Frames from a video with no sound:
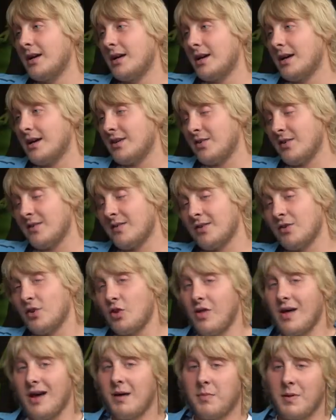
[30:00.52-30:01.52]
I don't even look
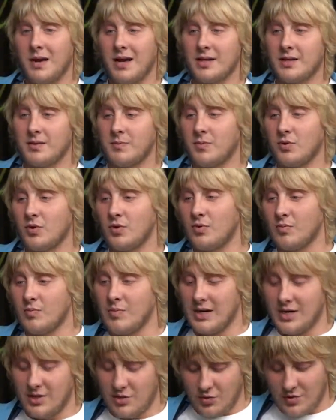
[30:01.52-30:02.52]
that bad, but
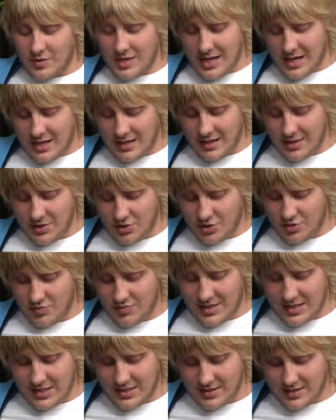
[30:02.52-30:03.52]
when I do that, I do
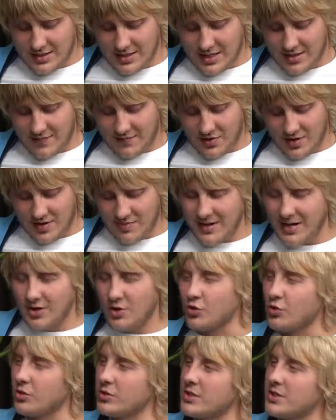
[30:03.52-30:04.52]
that. Like, I've got a big
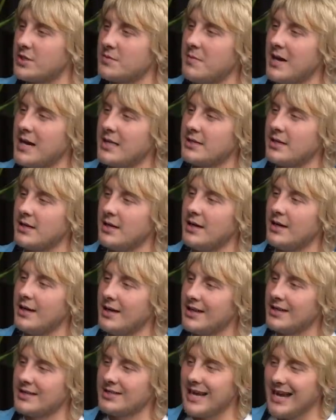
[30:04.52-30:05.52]
gust, it's mad. Flying
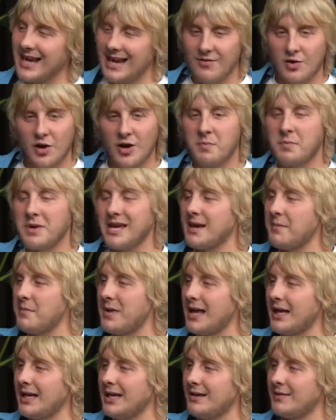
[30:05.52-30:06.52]
there, lad. It's like I've got a beer
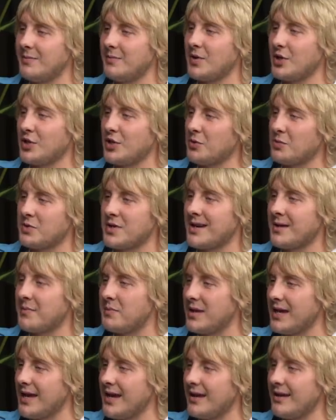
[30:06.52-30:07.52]
belly, but I don't drink
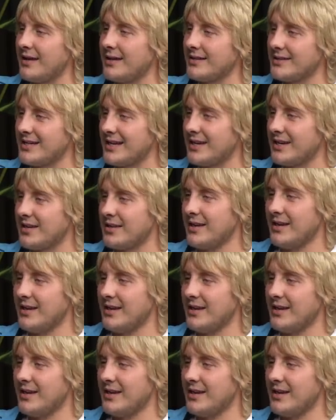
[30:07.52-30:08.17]
beer. It's like